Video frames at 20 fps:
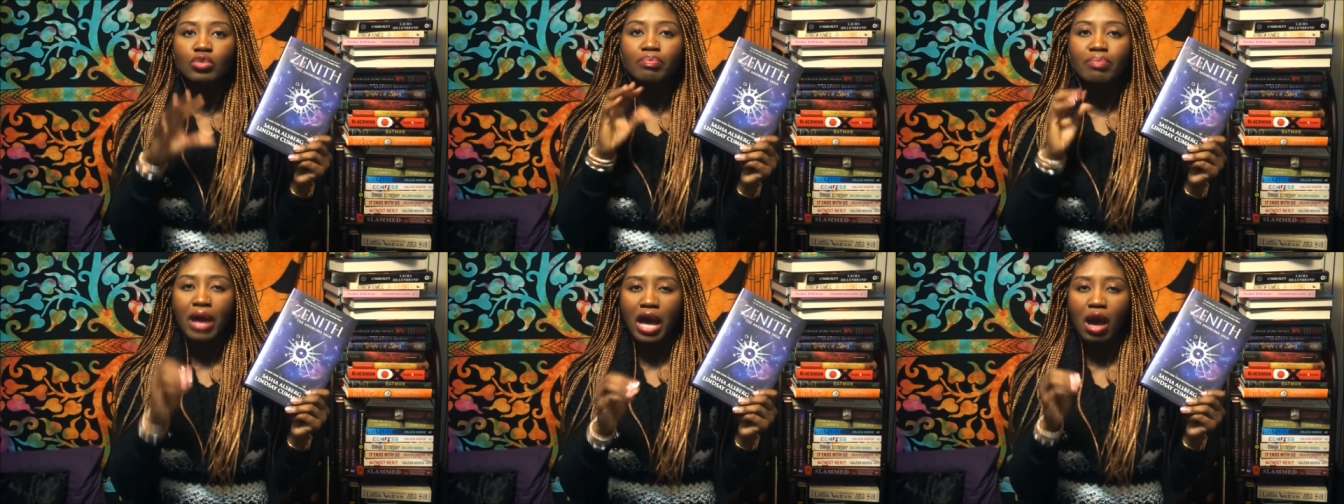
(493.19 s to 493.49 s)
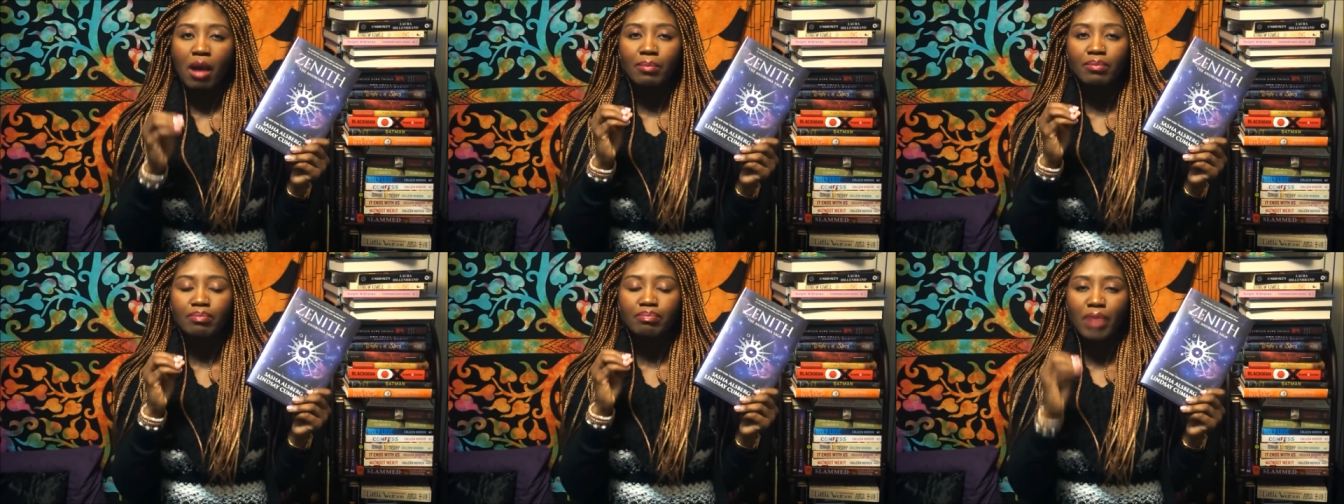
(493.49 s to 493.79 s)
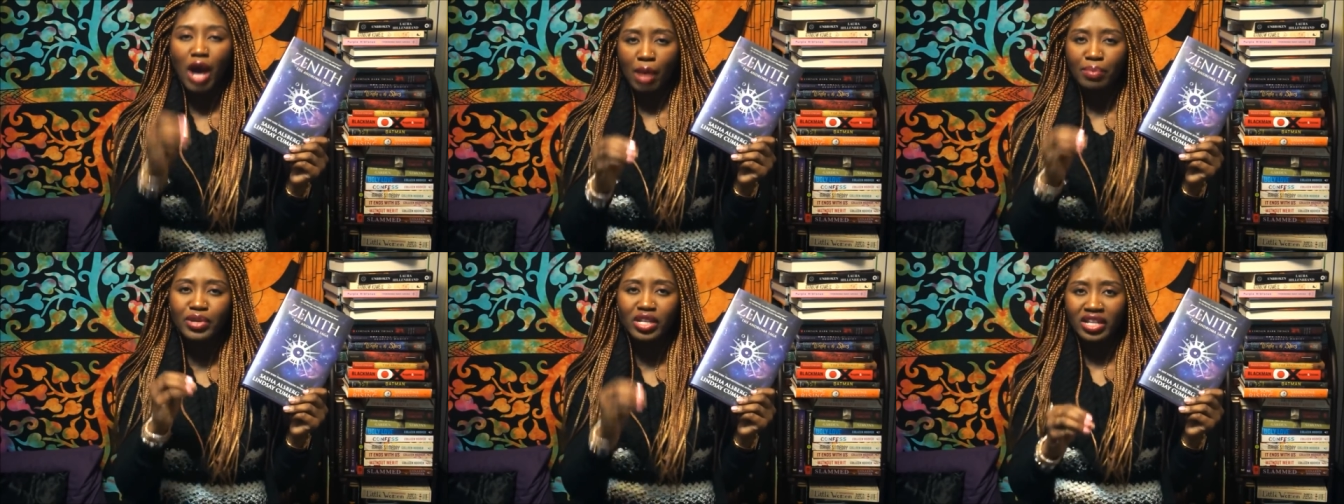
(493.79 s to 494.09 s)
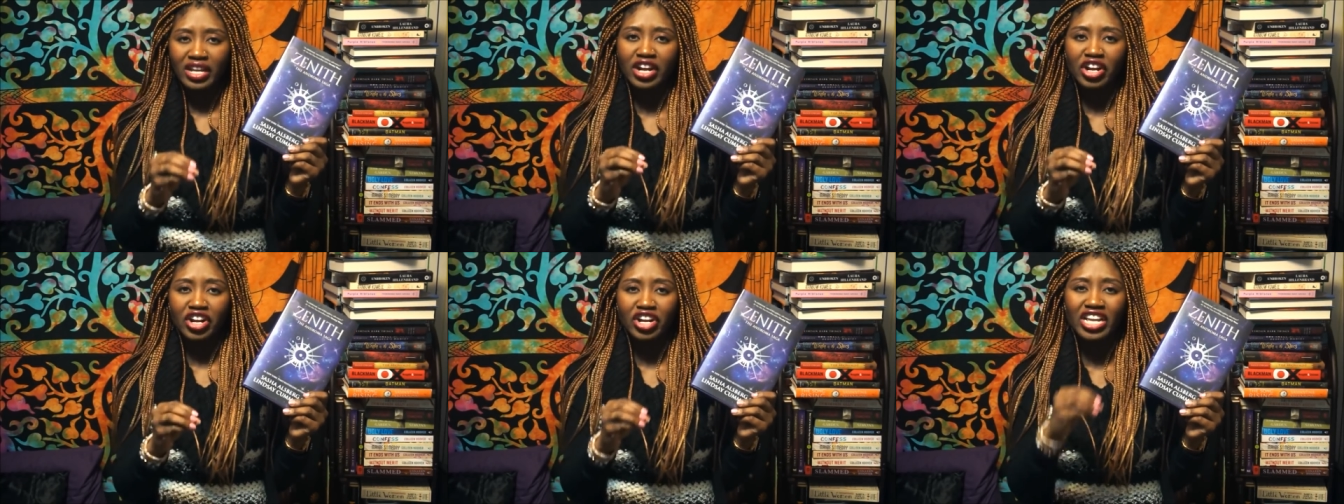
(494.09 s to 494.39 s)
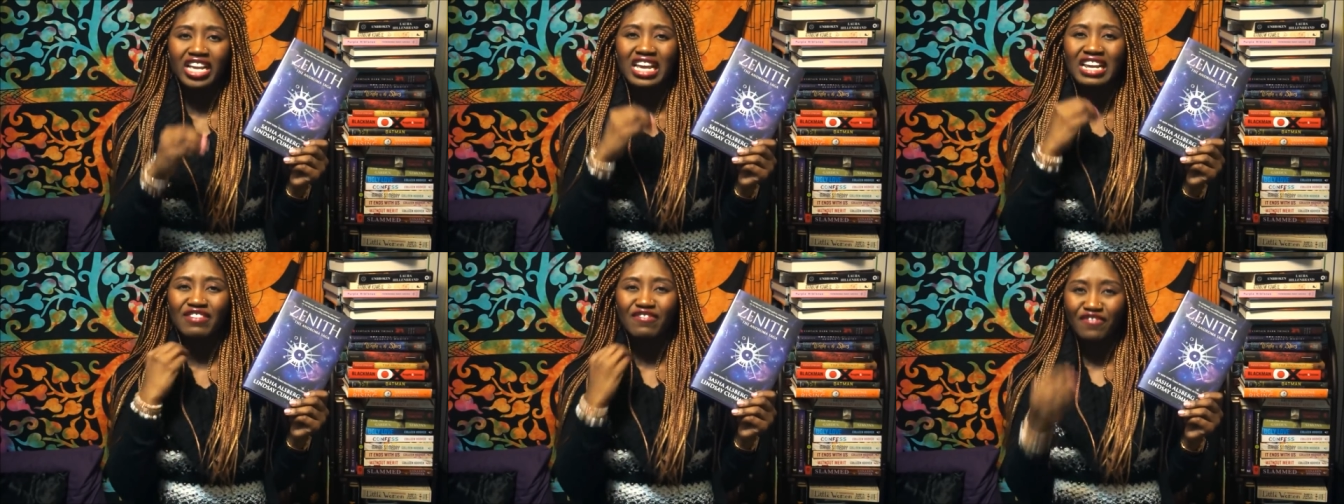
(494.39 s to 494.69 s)
pop
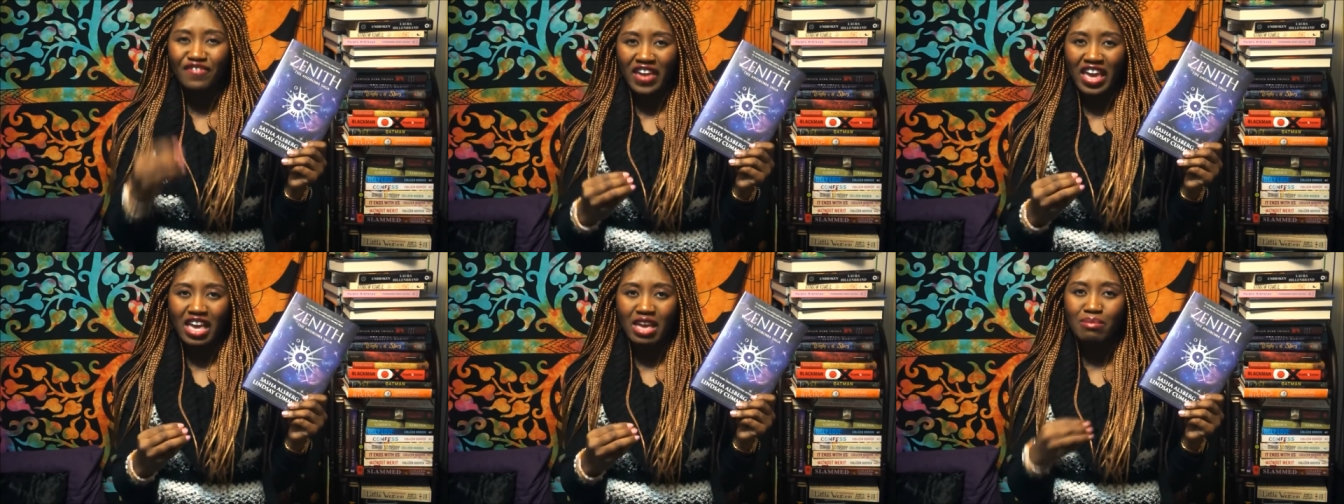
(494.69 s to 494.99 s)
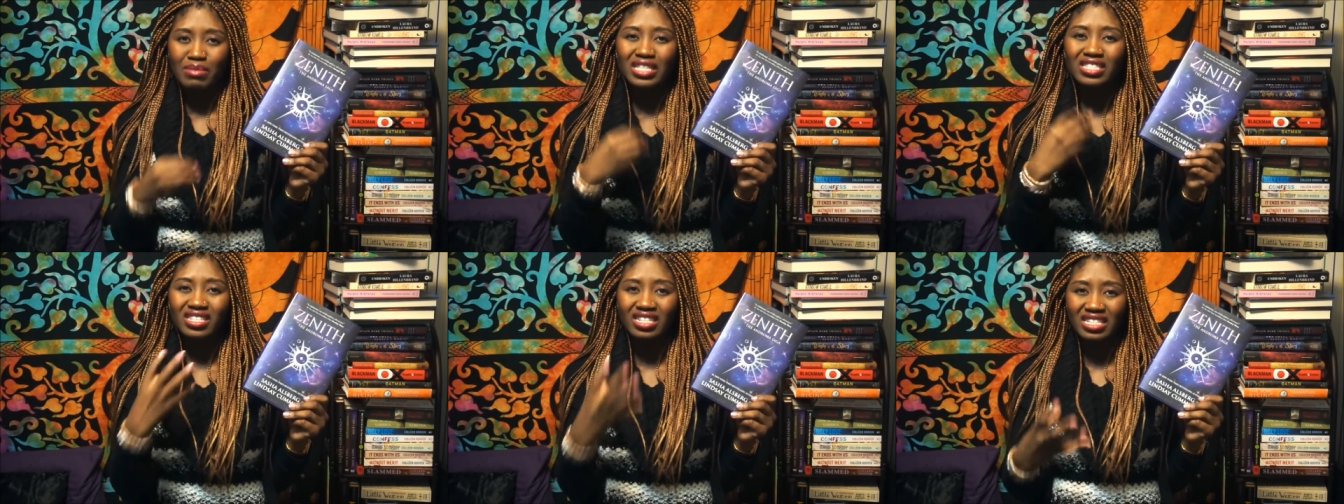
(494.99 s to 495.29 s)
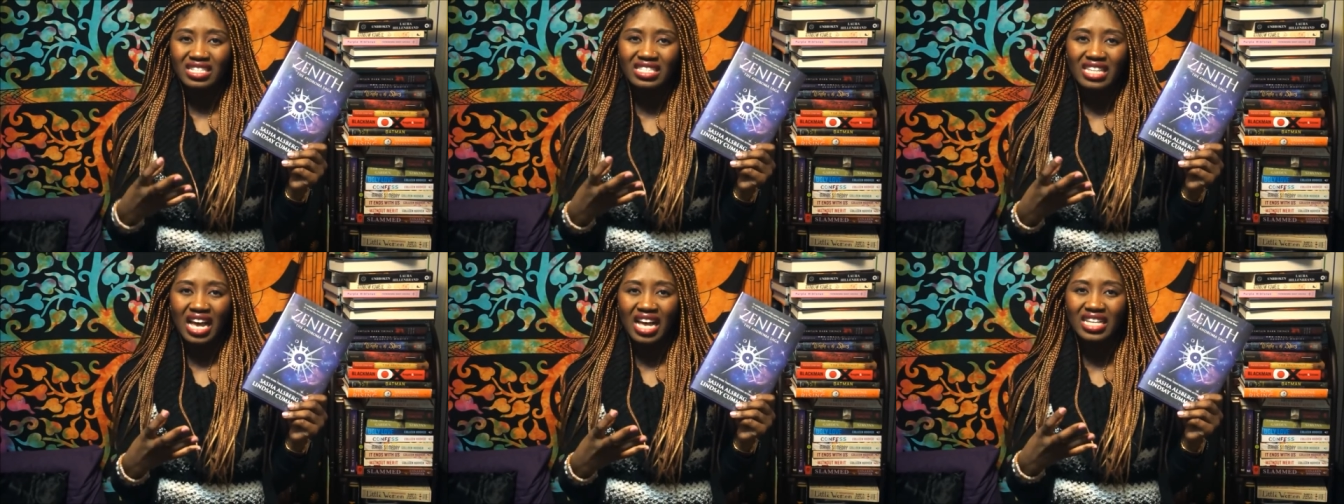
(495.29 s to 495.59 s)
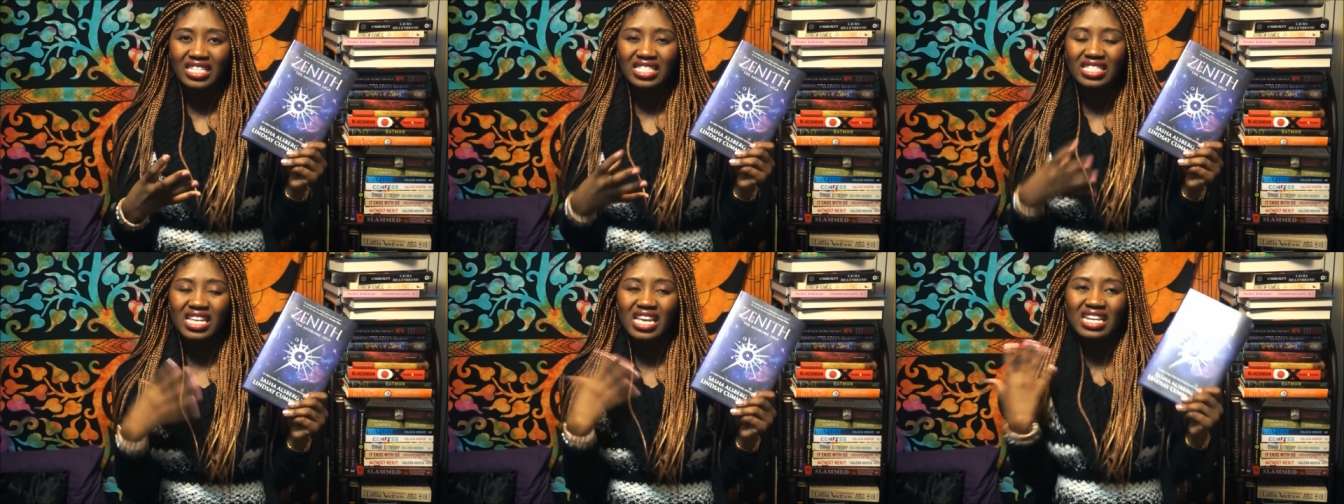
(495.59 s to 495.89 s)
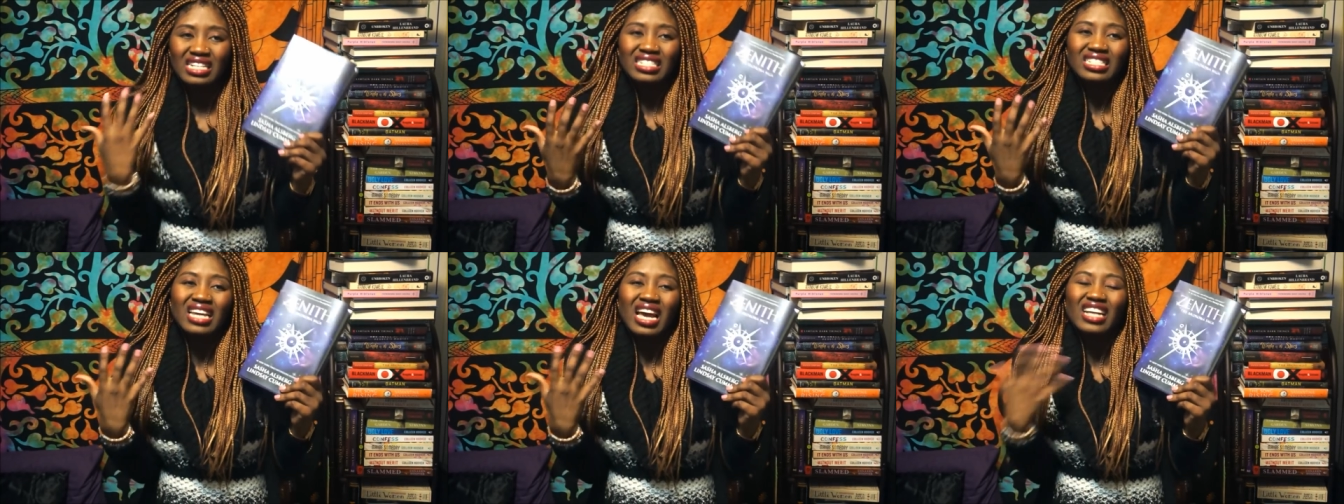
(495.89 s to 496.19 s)
popularity and fame and success.
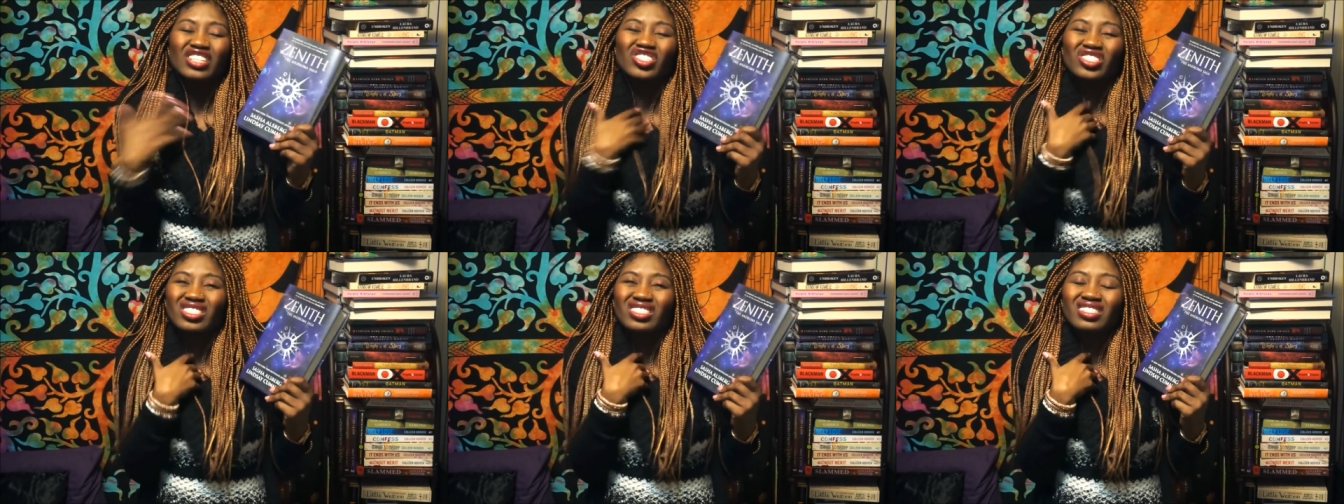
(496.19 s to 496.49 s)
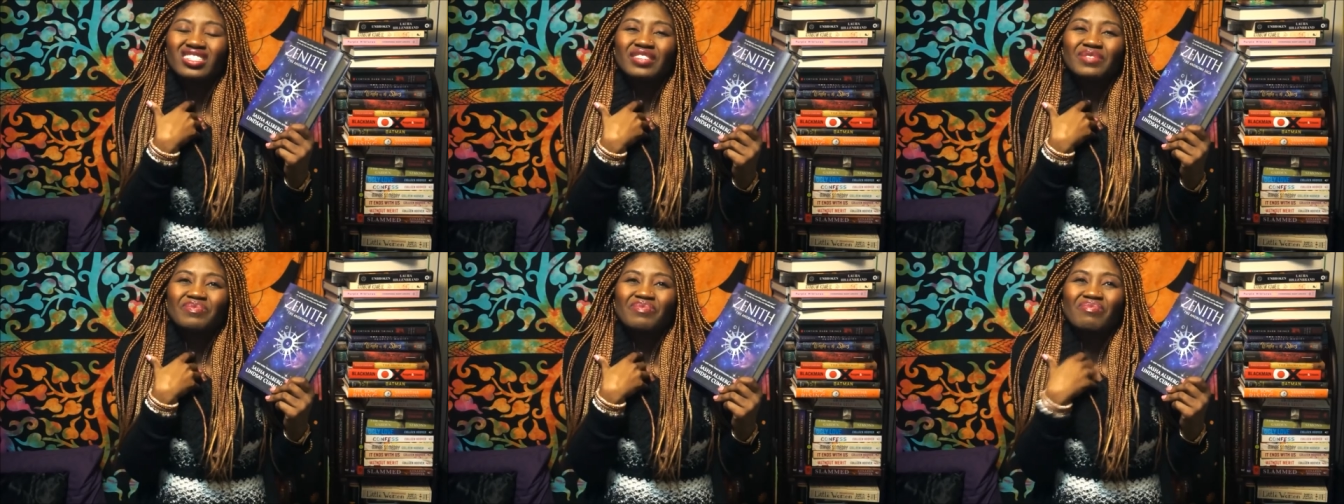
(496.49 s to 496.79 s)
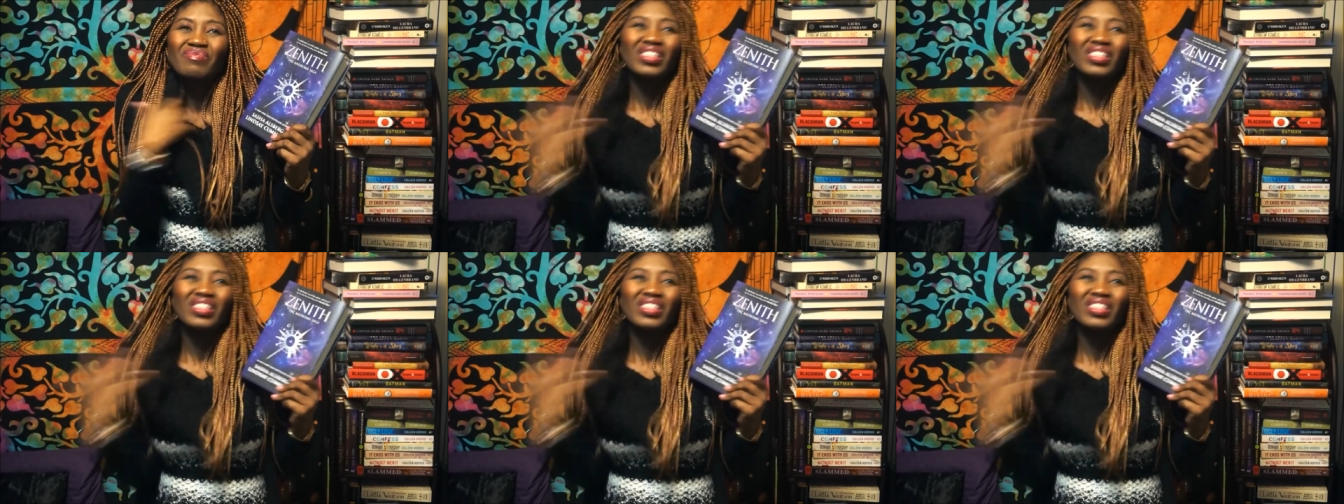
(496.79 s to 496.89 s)
And I just,